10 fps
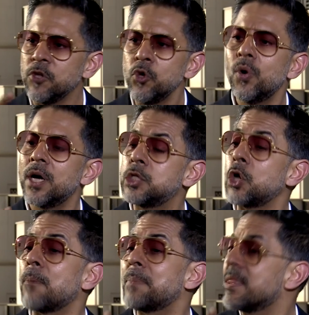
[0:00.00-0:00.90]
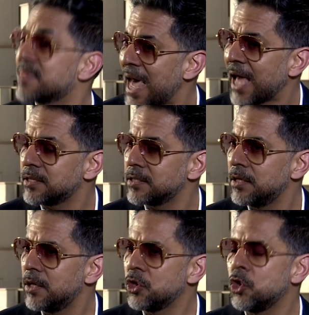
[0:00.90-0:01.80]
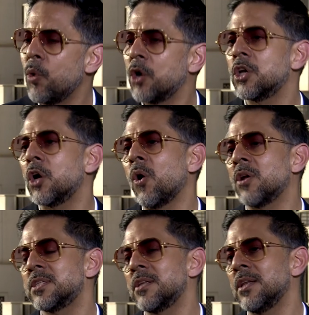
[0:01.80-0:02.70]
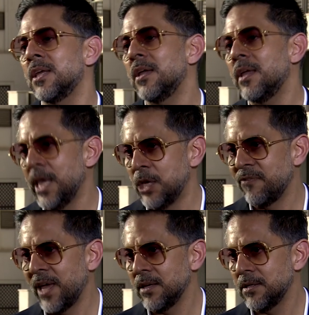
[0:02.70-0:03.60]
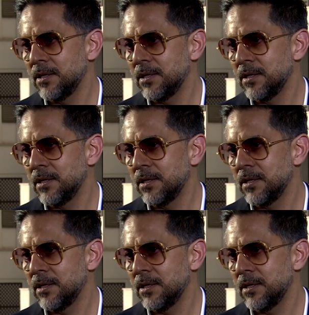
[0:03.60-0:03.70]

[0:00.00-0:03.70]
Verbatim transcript: If you adopt that, you are going to constantly innovate.